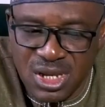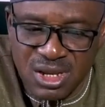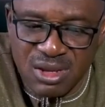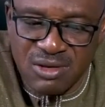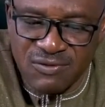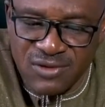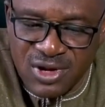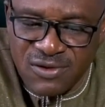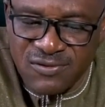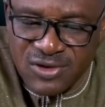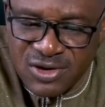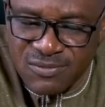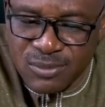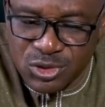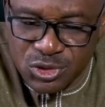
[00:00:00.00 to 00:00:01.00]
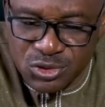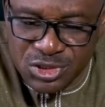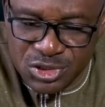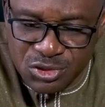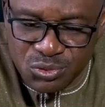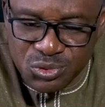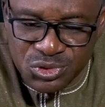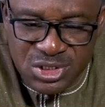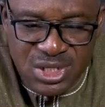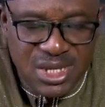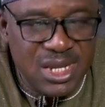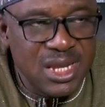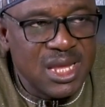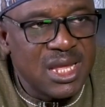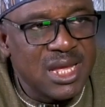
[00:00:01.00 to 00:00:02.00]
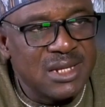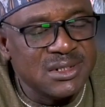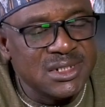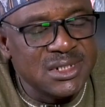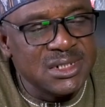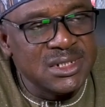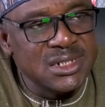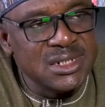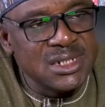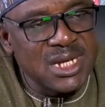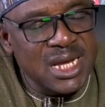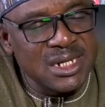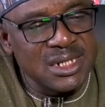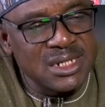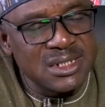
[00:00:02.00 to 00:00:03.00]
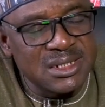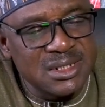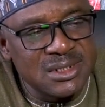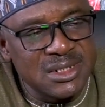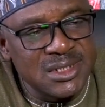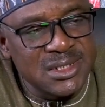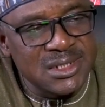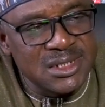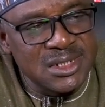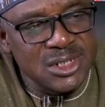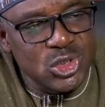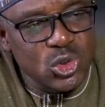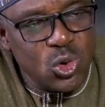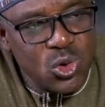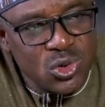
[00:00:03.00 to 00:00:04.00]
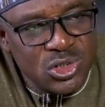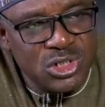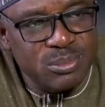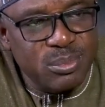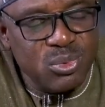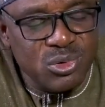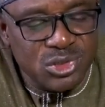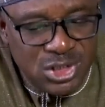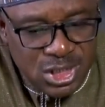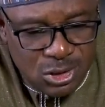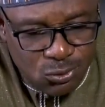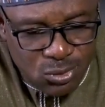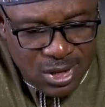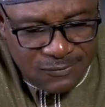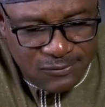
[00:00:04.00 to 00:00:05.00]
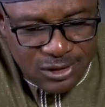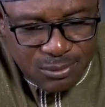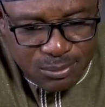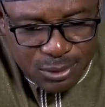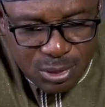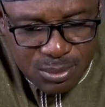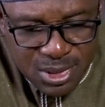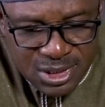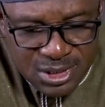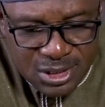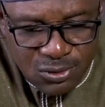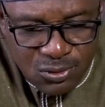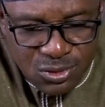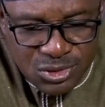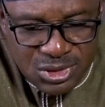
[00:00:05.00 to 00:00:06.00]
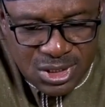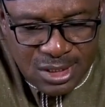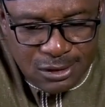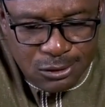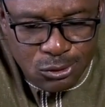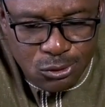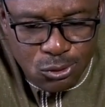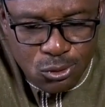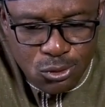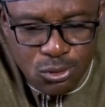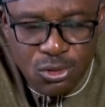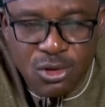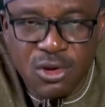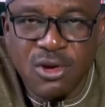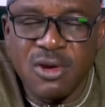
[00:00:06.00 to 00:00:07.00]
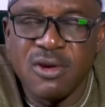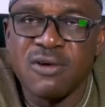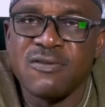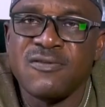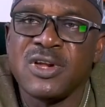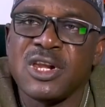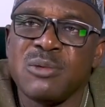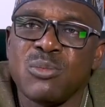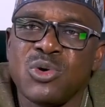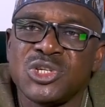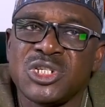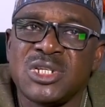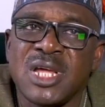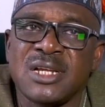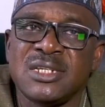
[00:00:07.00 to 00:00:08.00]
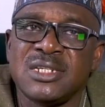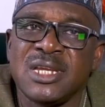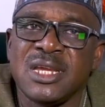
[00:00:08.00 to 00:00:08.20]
very, very much reduced. The third project we have implemented was, very much that